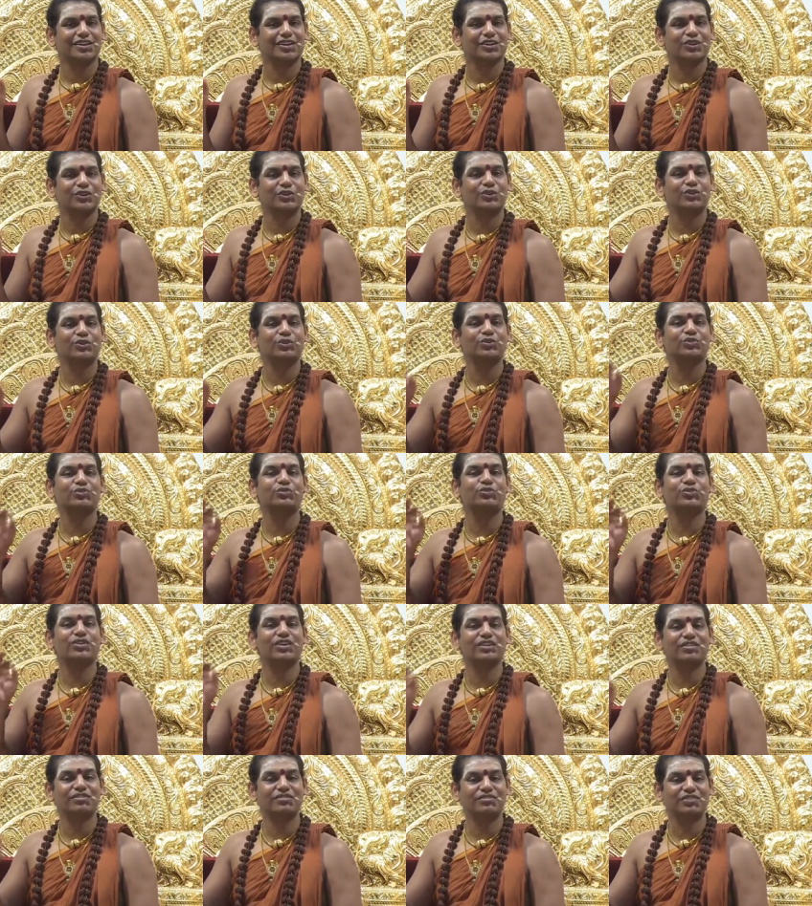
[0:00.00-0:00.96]
to
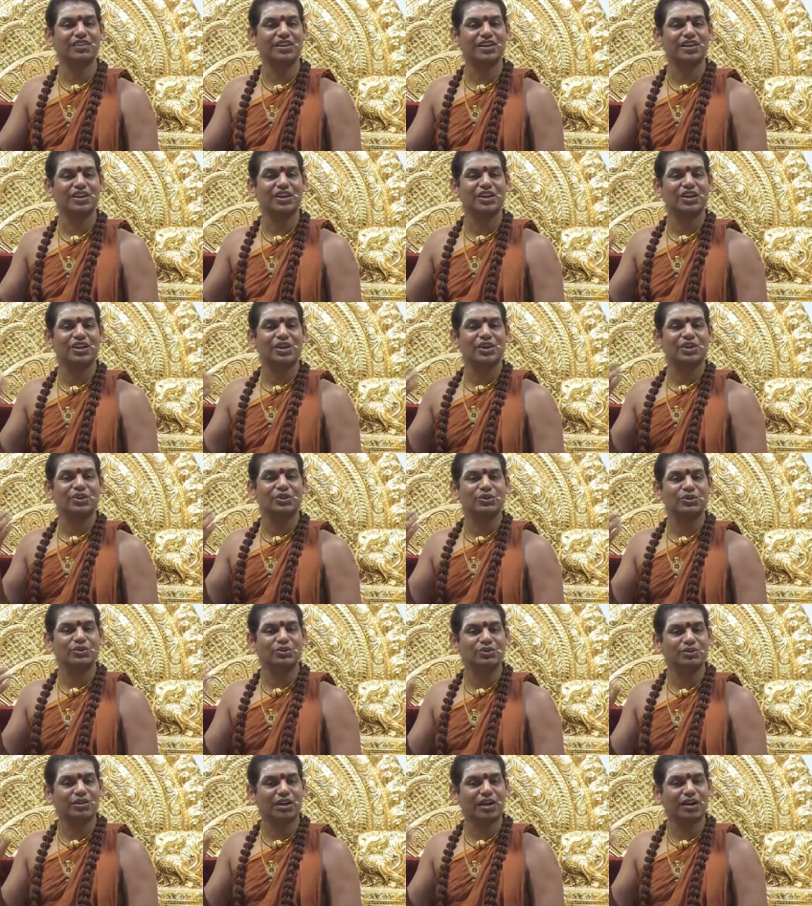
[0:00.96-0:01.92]
fulfill,
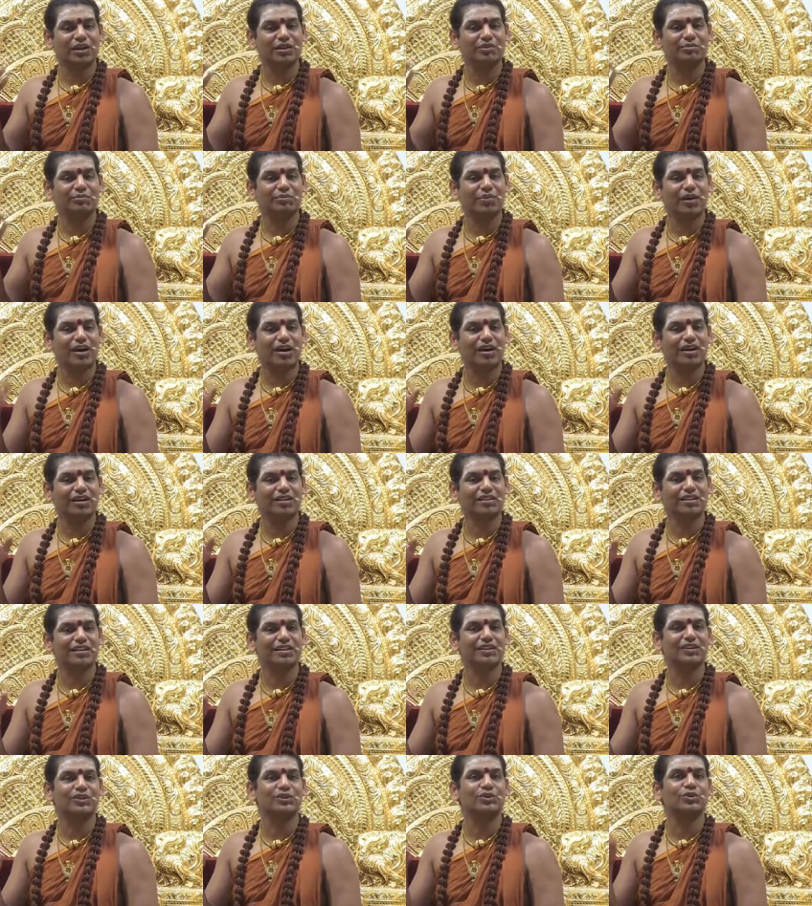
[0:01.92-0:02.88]
do not
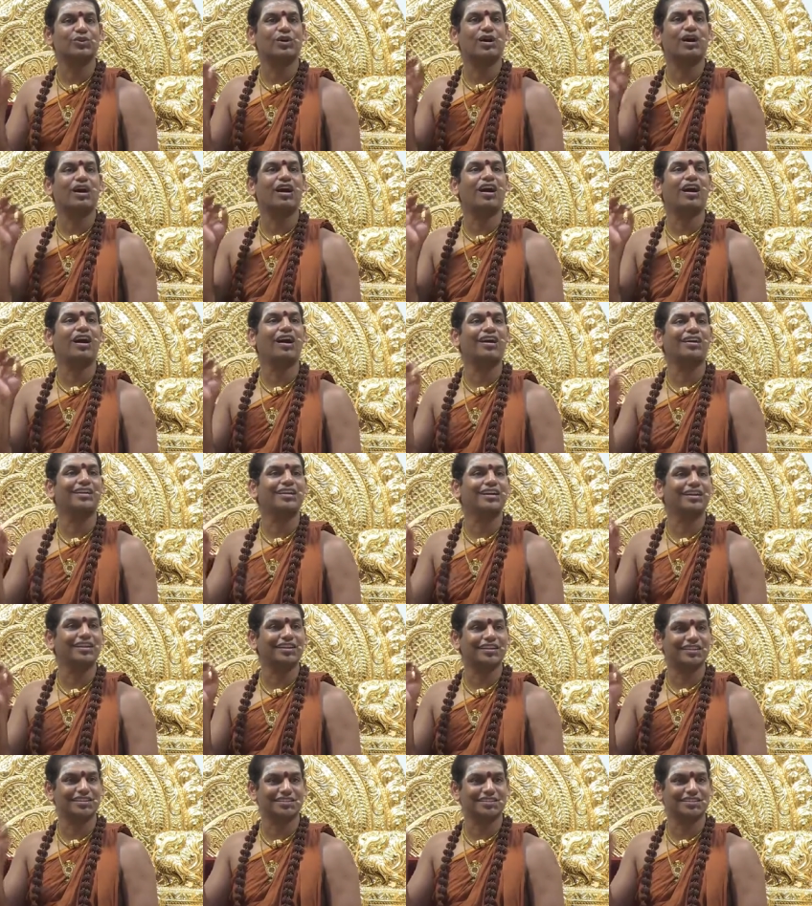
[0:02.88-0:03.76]
bother to honor it.